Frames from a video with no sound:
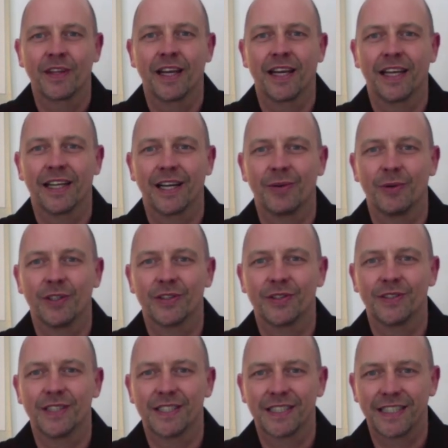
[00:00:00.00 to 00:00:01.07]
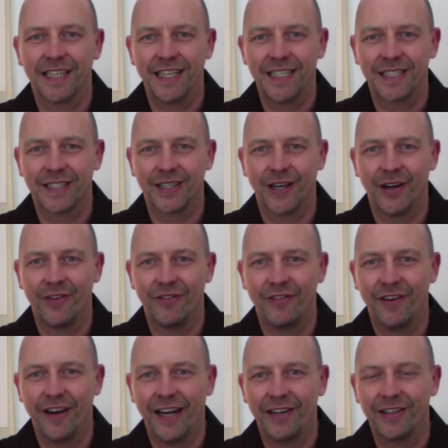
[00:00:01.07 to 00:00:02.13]
and I want to discuss a
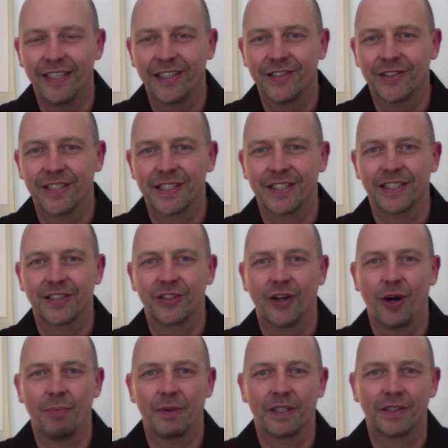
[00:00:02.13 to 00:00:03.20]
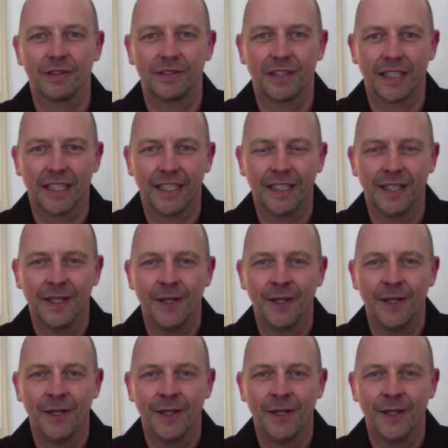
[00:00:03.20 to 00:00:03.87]
very interesting topic today,